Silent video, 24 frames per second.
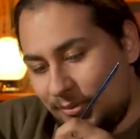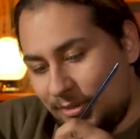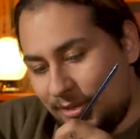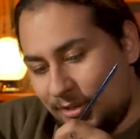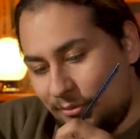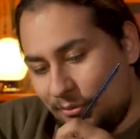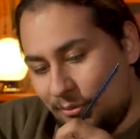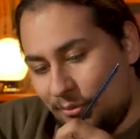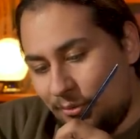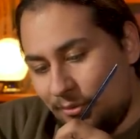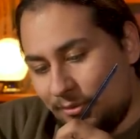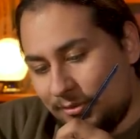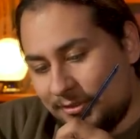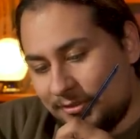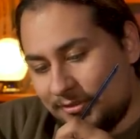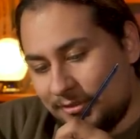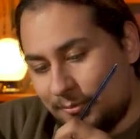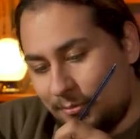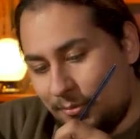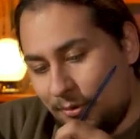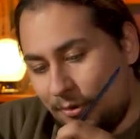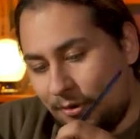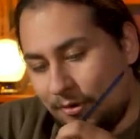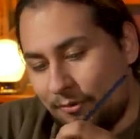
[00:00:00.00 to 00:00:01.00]
really cool to
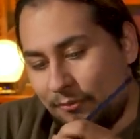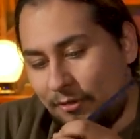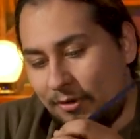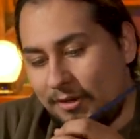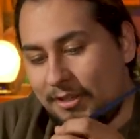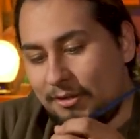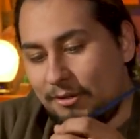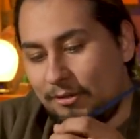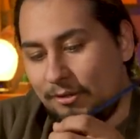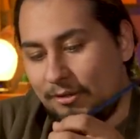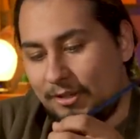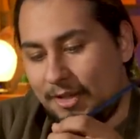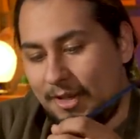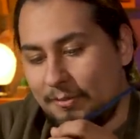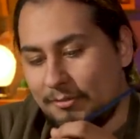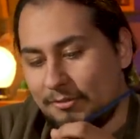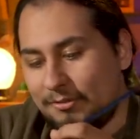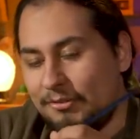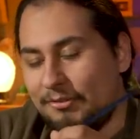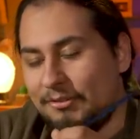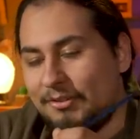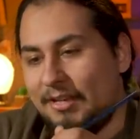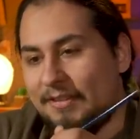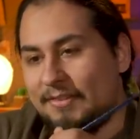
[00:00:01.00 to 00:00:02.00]
support friendly local game
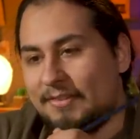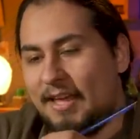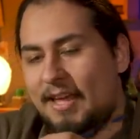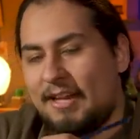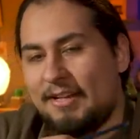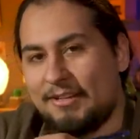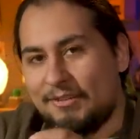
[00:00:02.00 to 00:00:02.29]
stores like that,